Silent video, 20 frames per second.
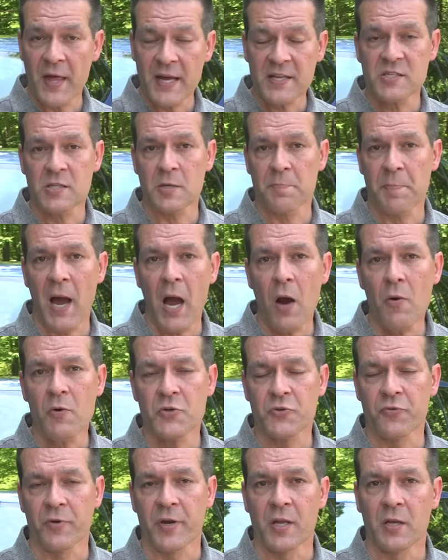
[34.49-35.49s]
that's the
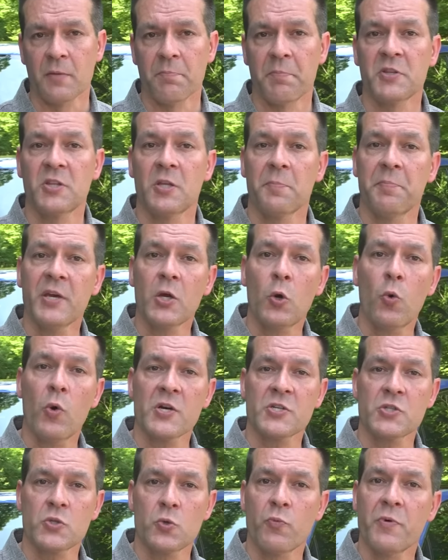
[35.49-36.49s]
powertrain, but the big
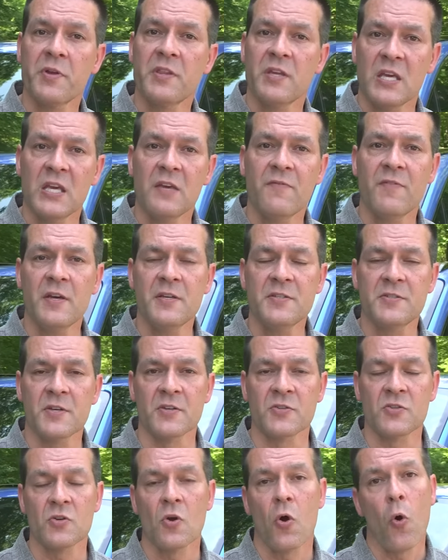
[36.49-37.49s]
question with EVs
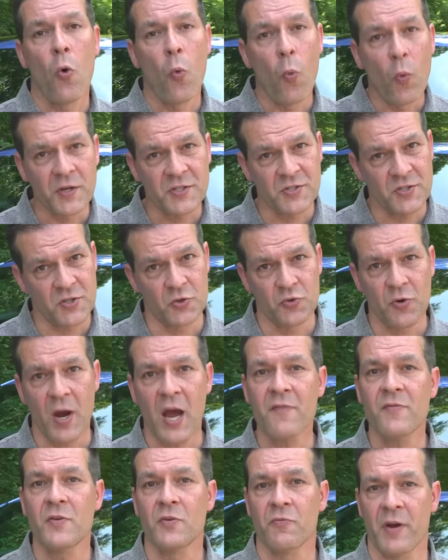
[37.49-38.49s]
is, what's the driving